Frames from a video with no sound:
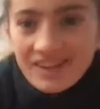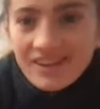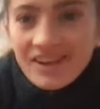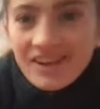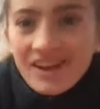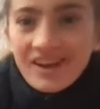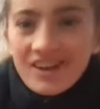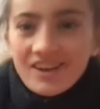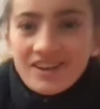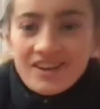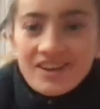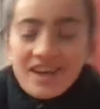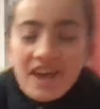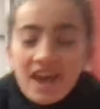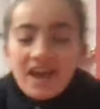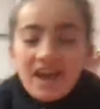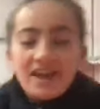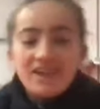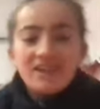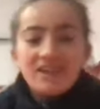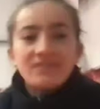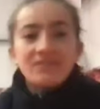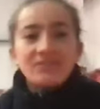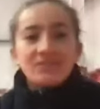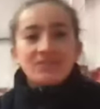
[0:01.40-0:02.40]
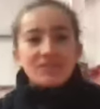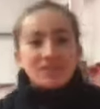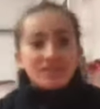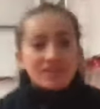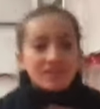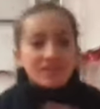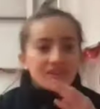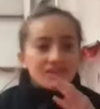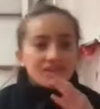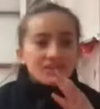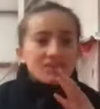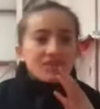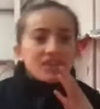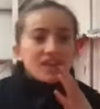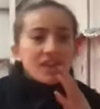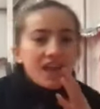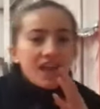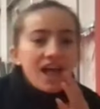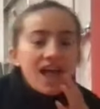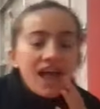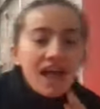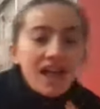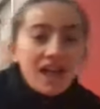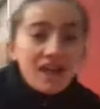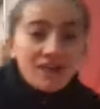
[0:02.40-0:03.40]
Okay.
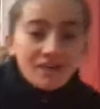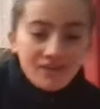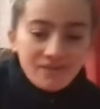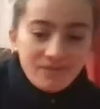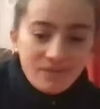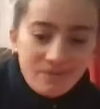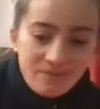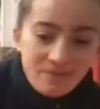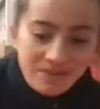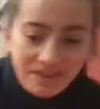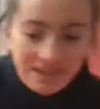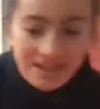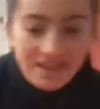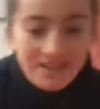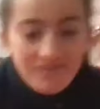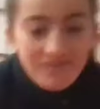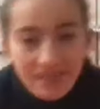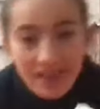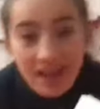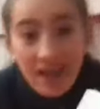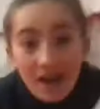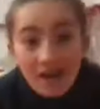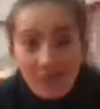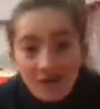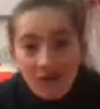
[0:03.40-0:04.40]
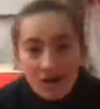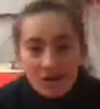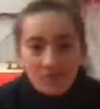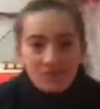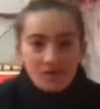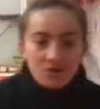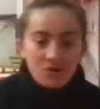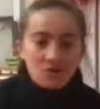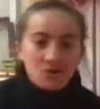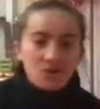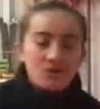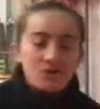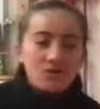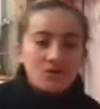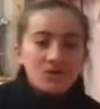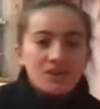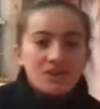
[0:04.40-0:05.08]
Hello, everybody. How are we all?